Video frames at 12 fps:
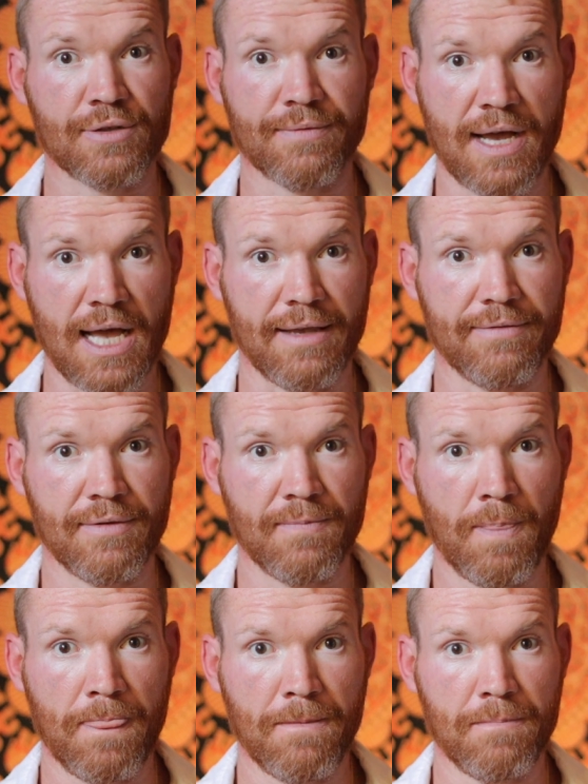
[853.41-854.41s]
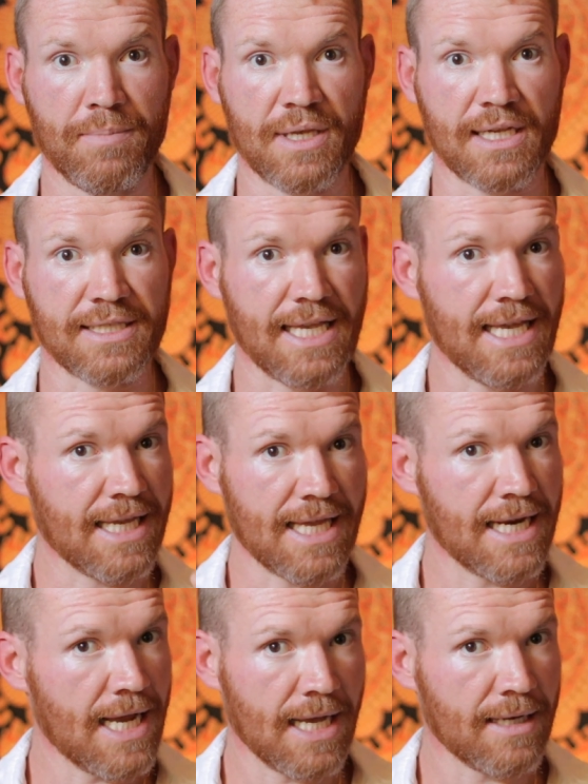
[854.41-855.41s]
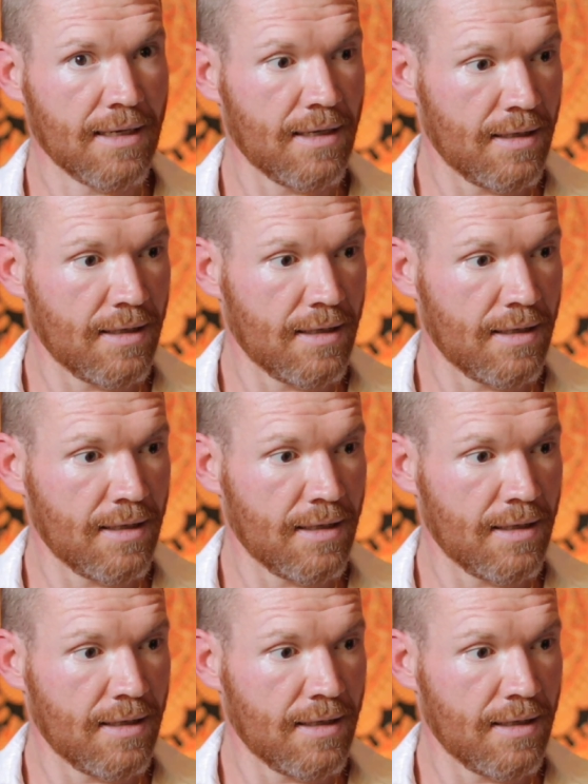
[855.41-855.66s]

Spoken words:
survive because it cannot